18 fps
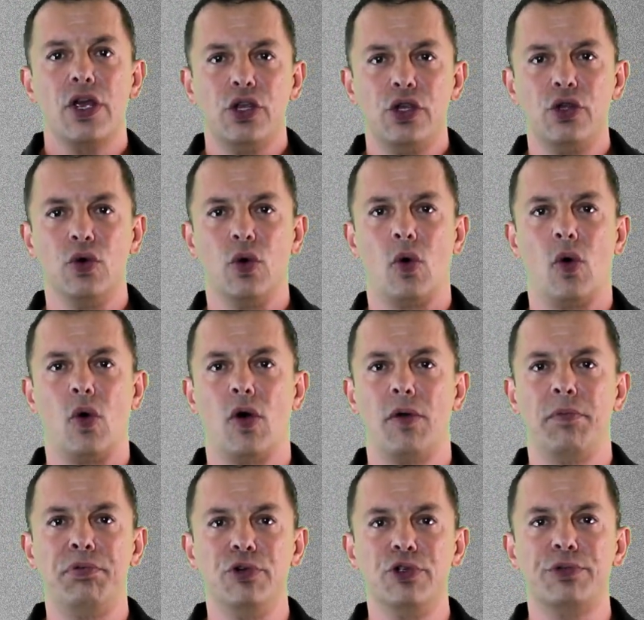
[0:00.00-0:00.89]

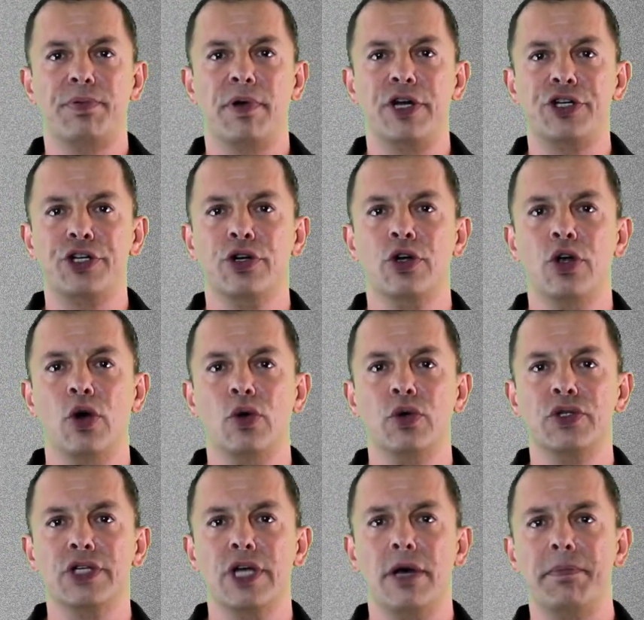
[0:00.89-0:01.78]
your boost pressure
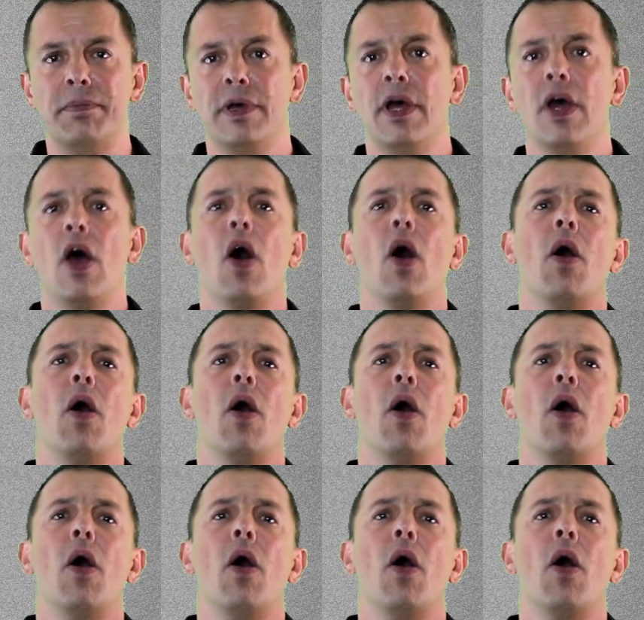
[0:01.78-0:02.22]
goes up